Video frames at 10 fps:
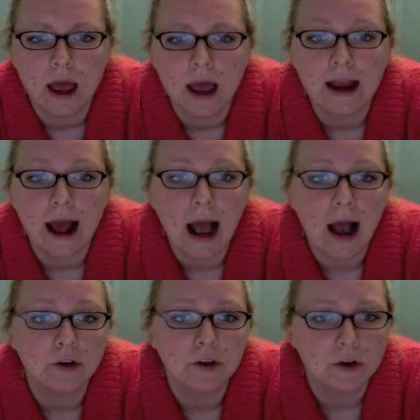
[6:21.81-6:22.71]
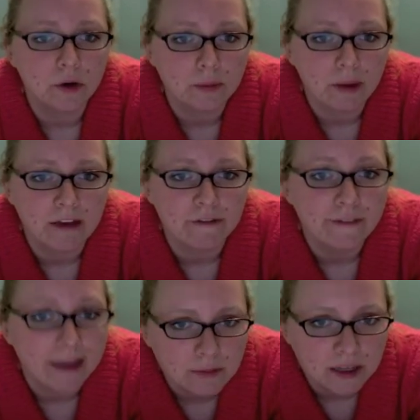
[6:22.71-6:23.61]
Now, how do you go to my
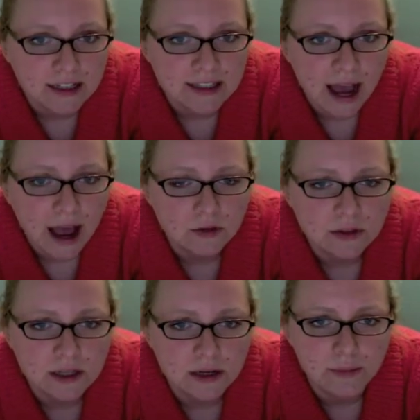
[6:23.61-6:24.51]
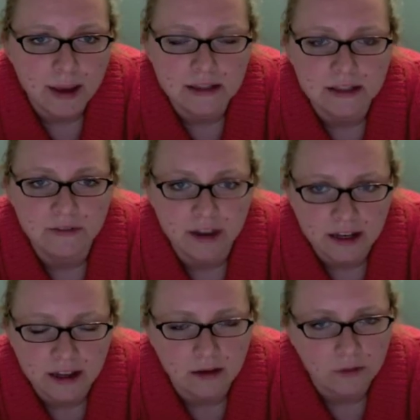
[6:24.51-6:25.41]
family's house in Pennsylvania?